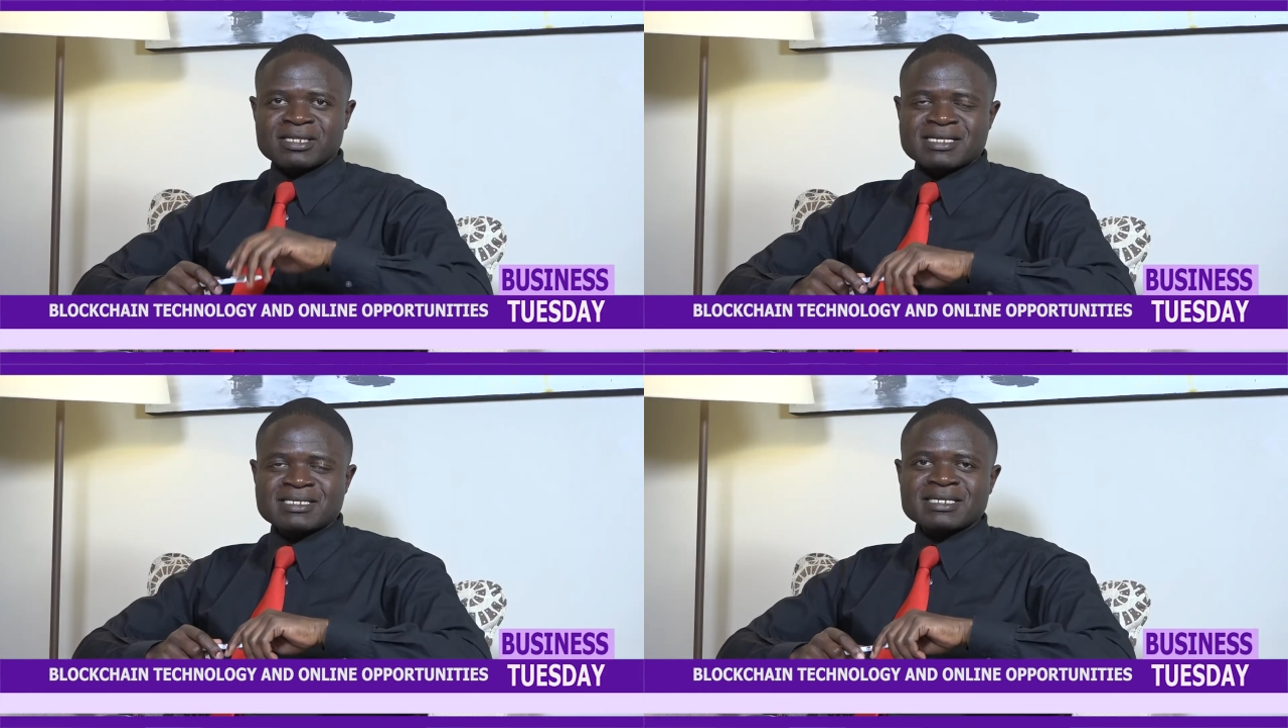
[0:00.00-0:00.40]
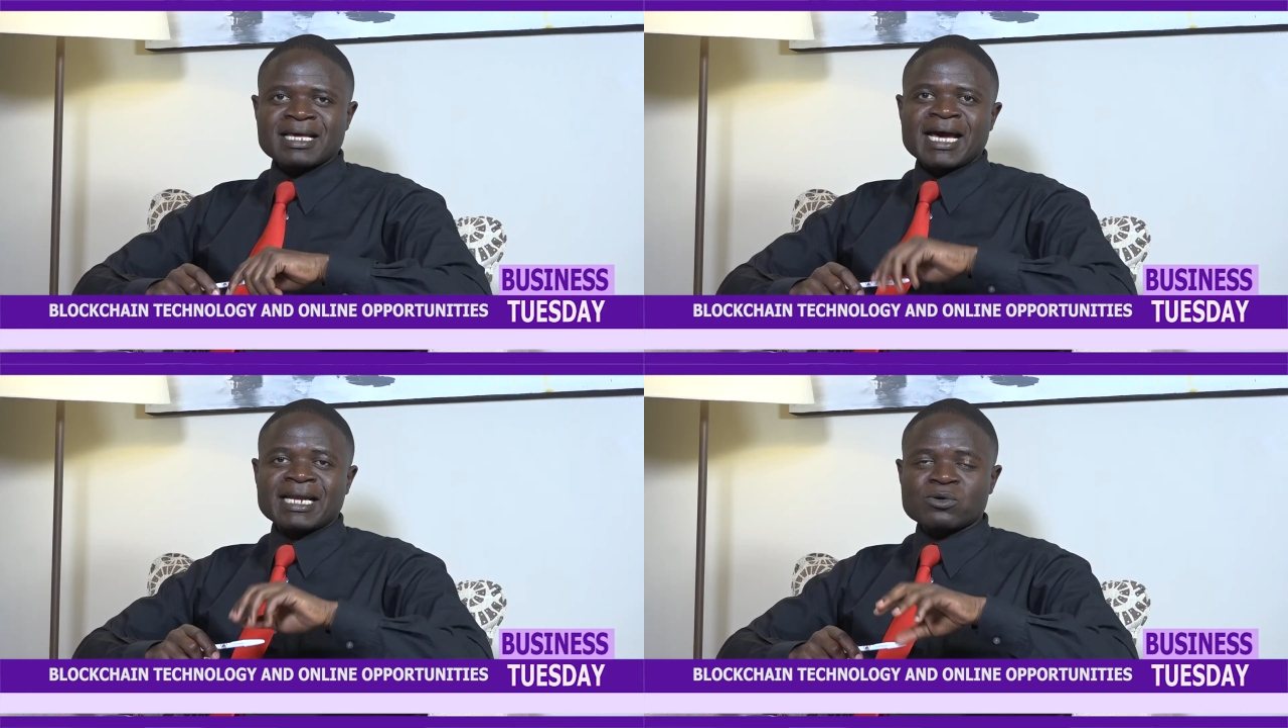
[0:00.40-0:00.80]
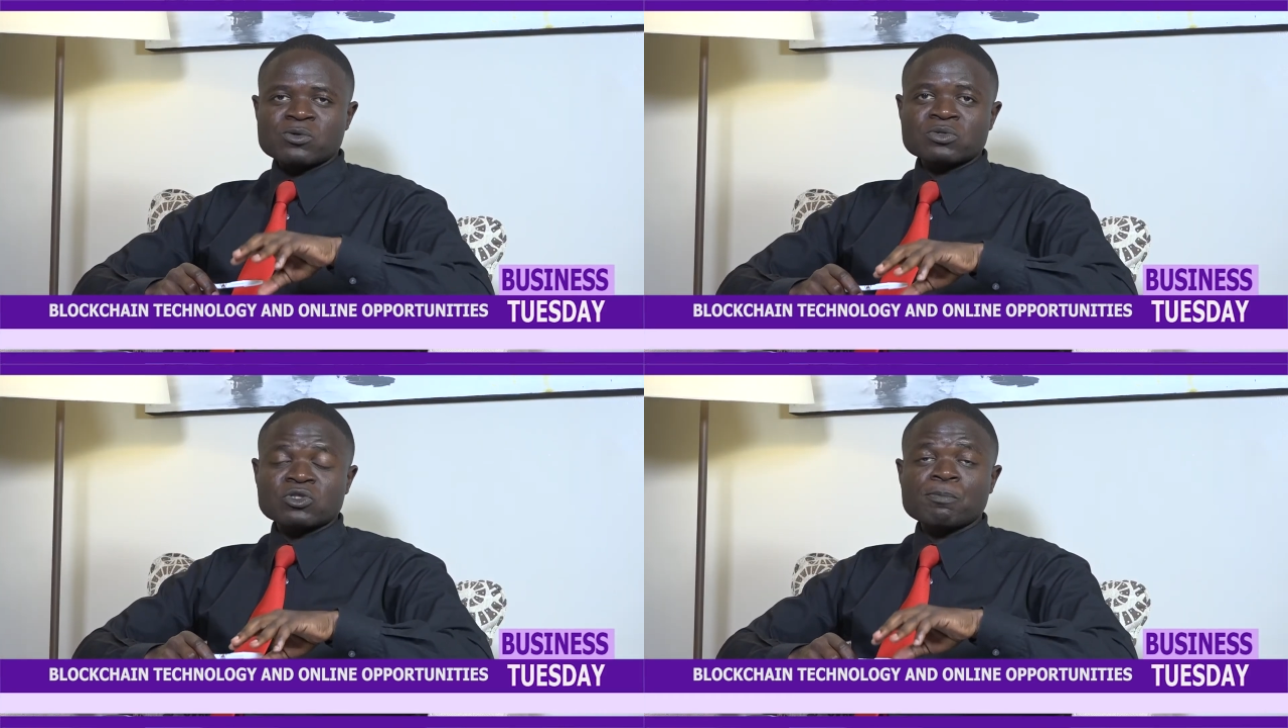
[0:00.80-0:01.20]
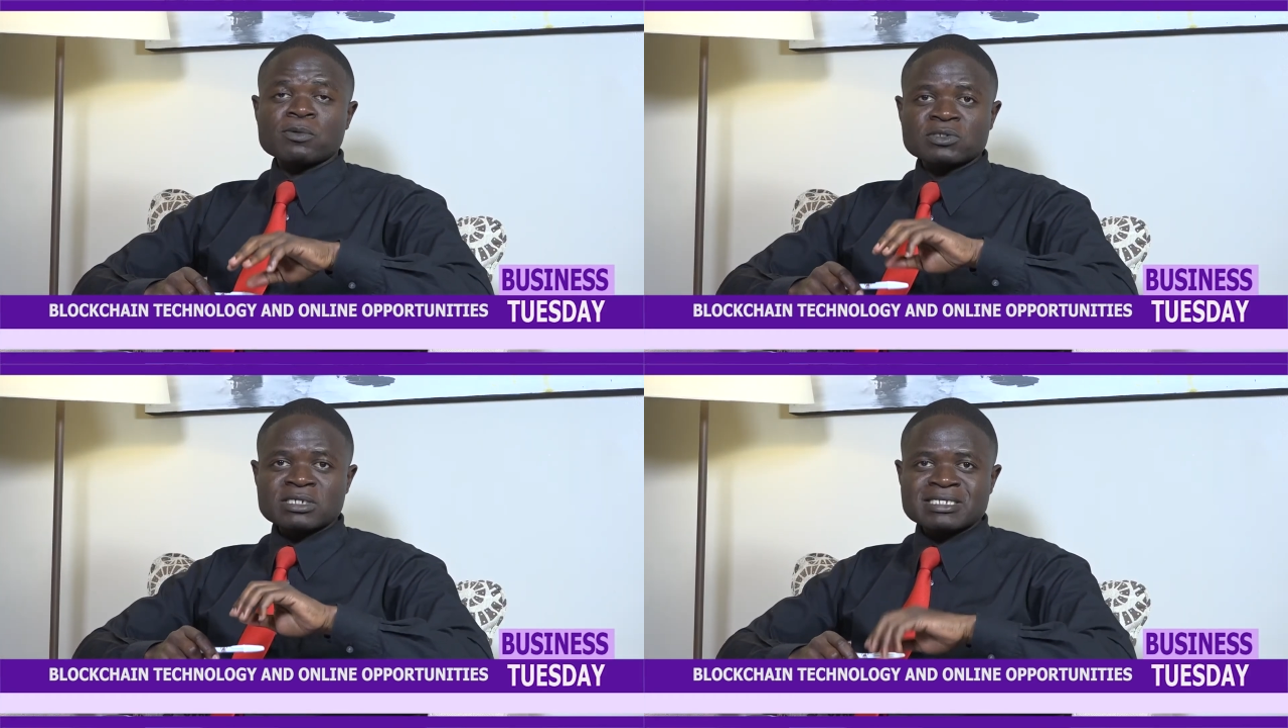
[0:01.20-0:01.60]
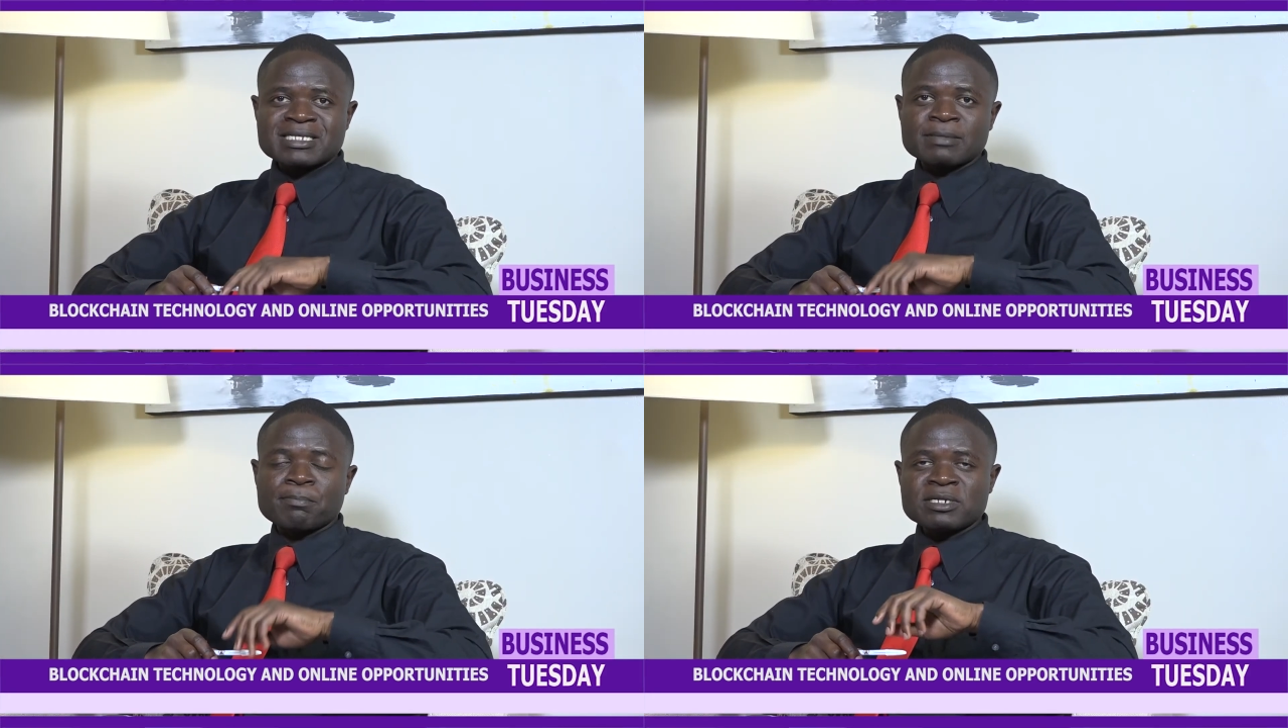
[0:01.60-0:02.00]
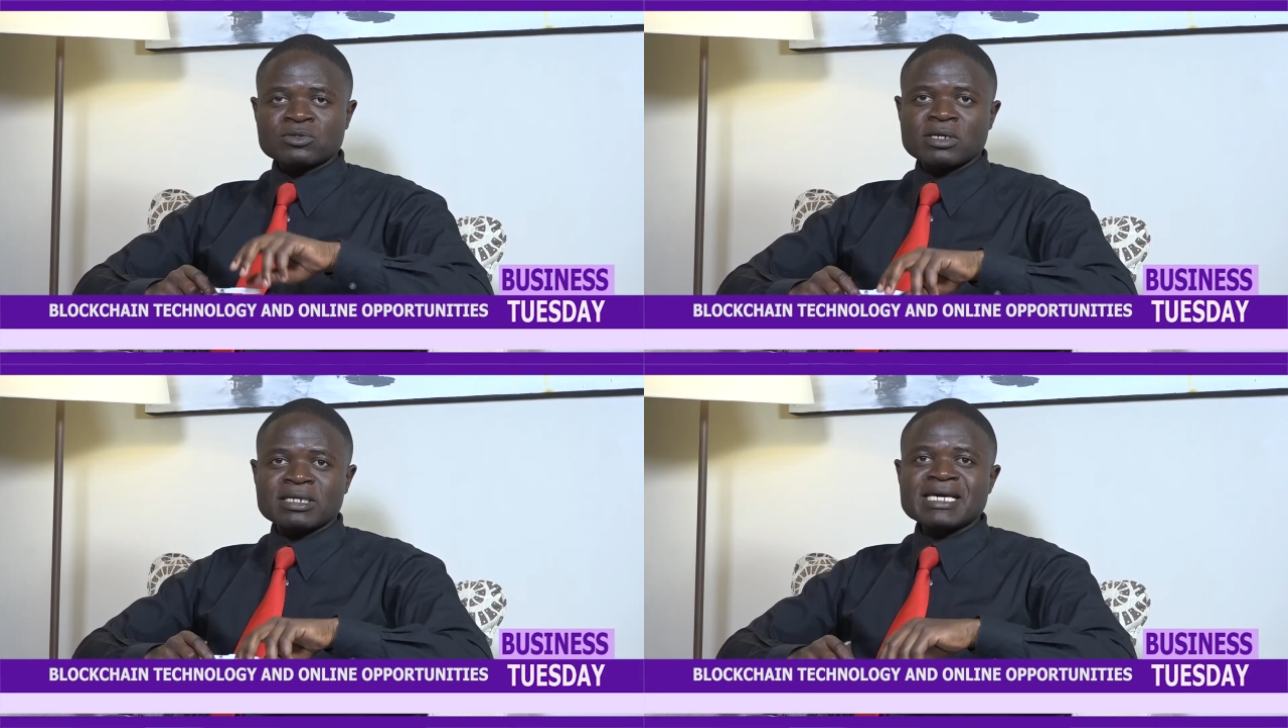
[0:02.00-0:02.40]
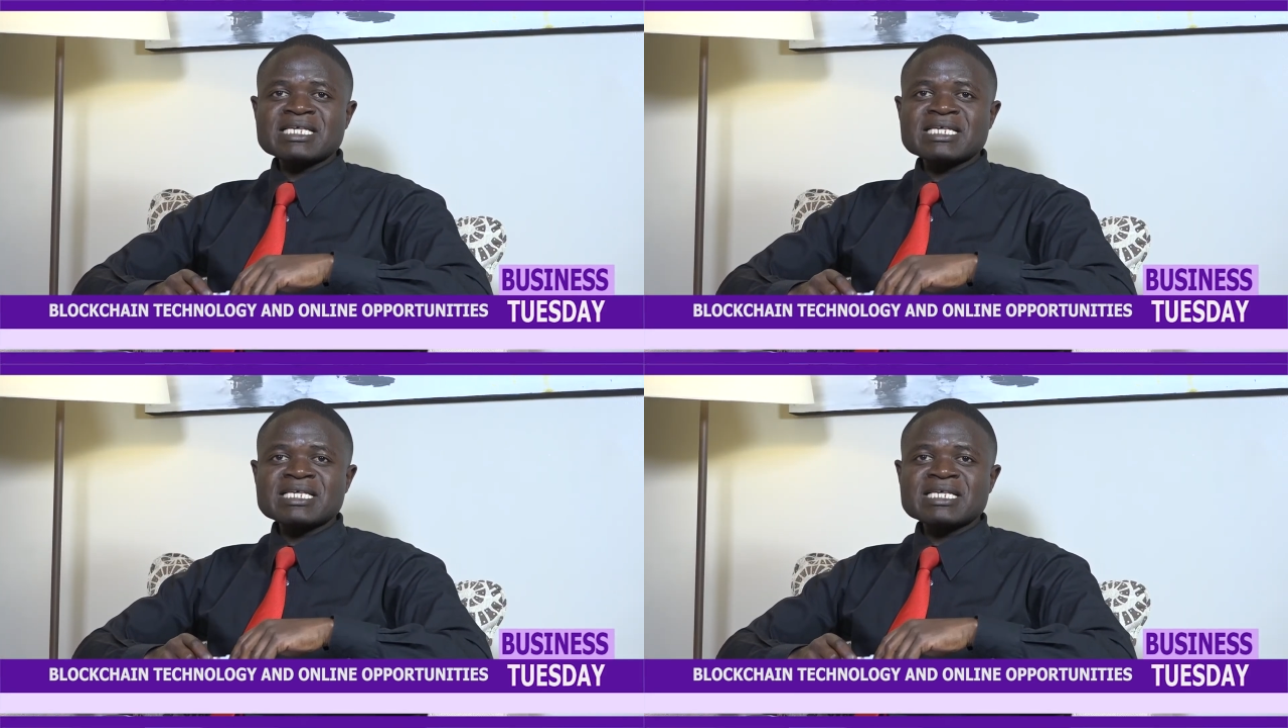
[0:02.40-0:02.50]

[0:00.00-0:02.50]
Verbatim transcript: this and also the opportunities that Bitcoin